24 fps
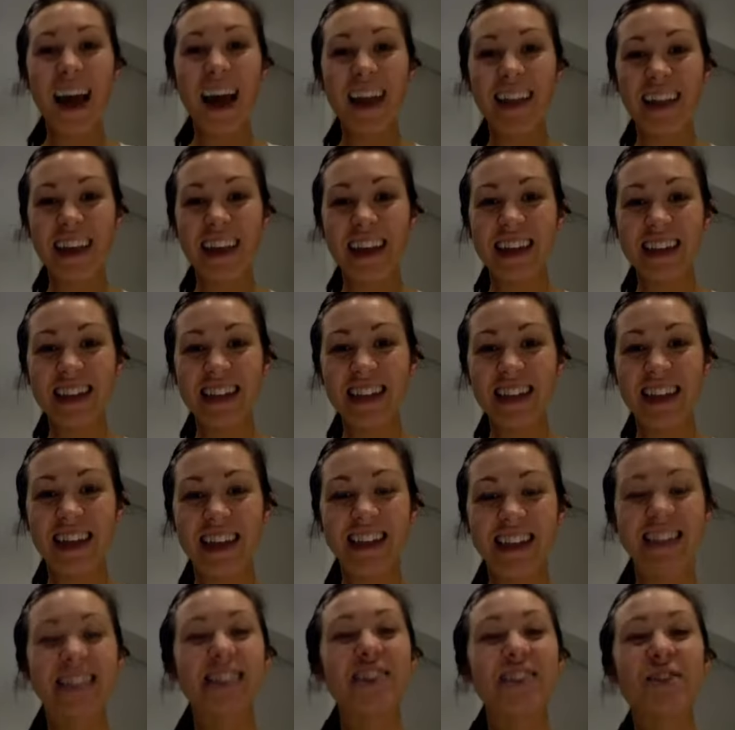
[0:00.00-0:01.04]
Liz,
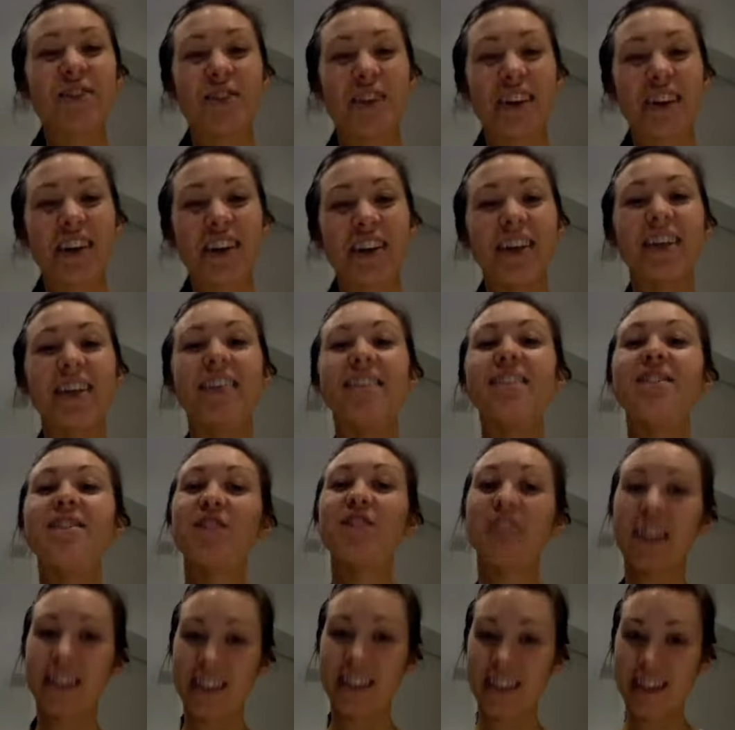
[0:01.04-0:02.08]
this tutorial is
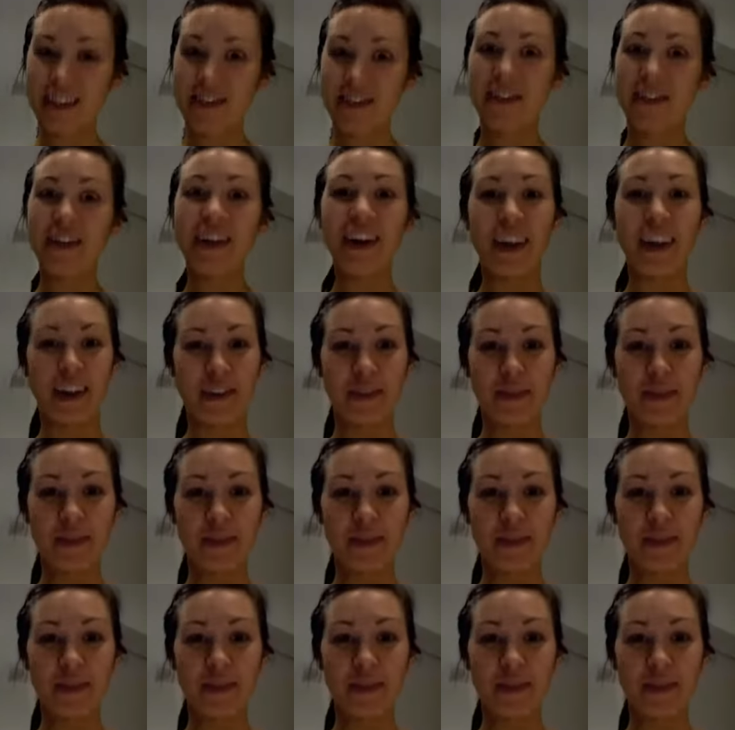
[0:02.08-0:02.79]
just for you.